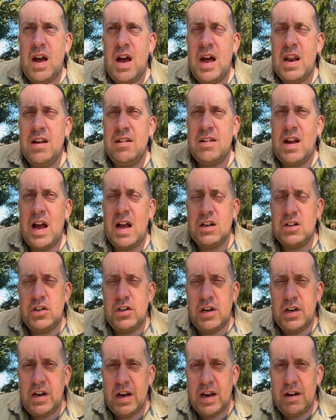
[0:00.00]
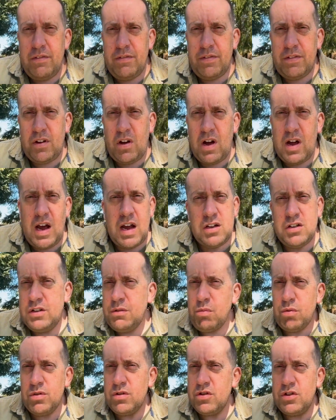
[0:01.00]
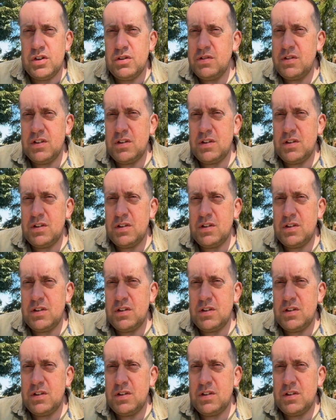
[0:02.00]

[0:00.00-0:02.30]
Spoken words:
And it's actually a gift. I actually wouldn't choose